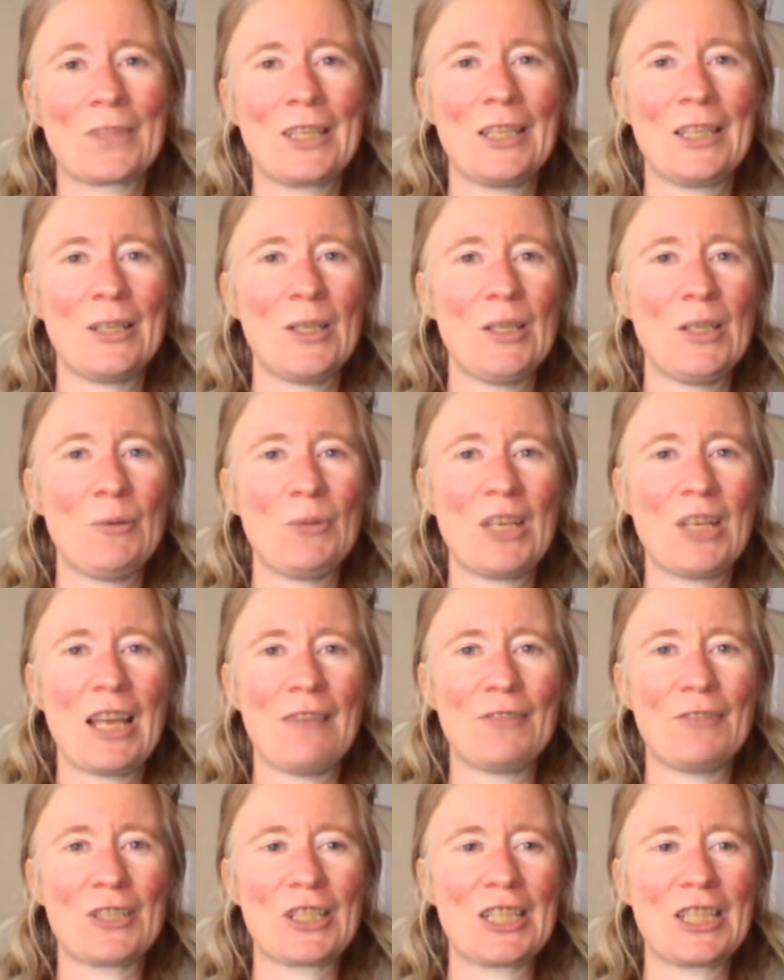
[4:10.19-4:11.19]
here we
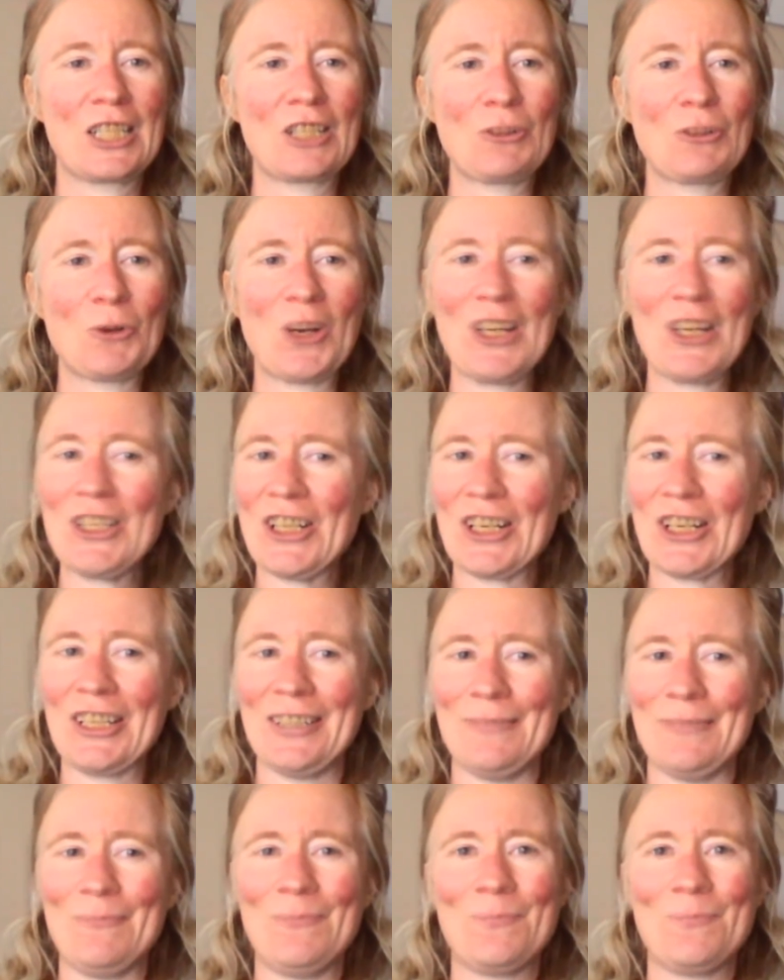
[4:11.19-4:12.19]
have a
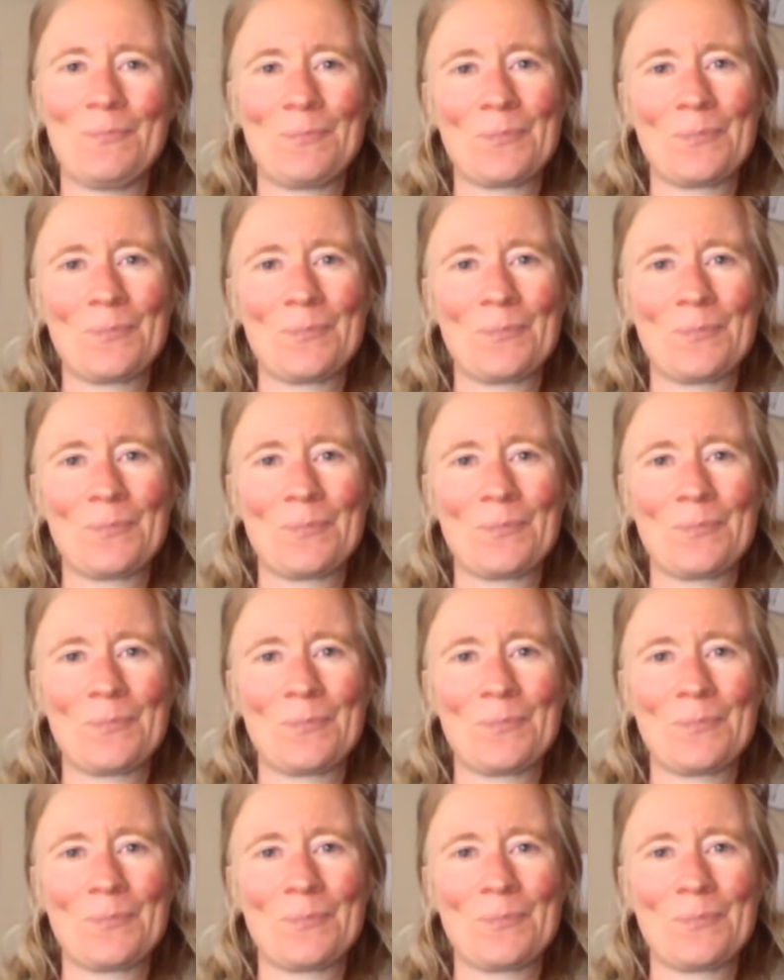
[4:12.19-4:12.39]
situation.